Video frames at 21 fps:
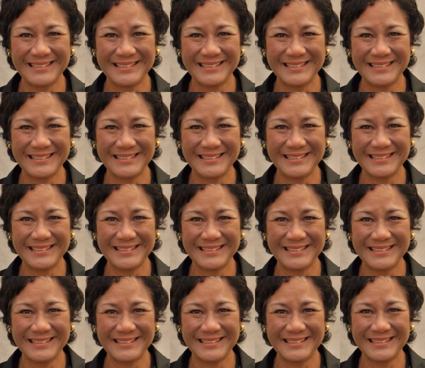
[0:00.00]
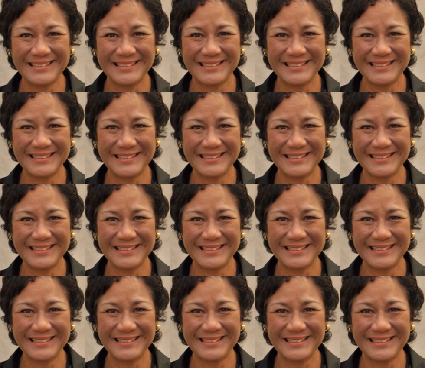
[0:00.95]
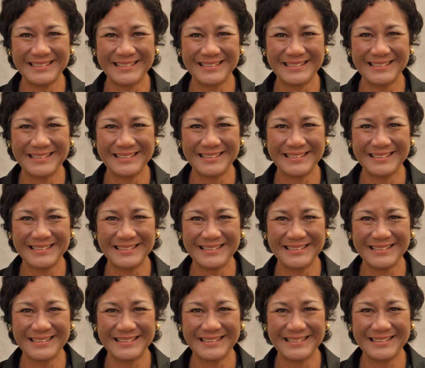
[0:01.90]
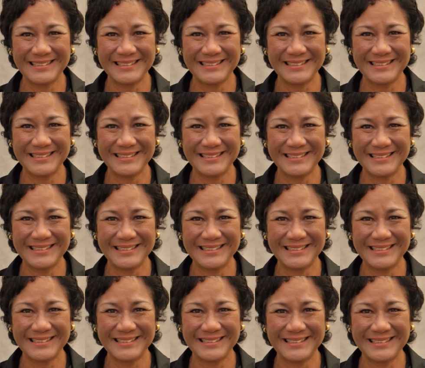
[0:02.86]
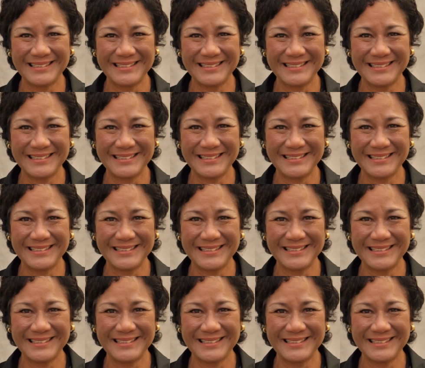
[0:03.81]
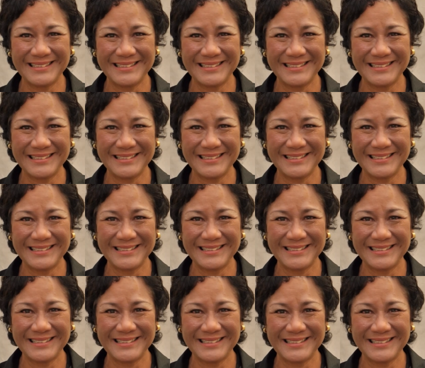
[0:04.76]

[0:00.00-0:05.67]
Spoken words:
No words are spoken by the person on screen.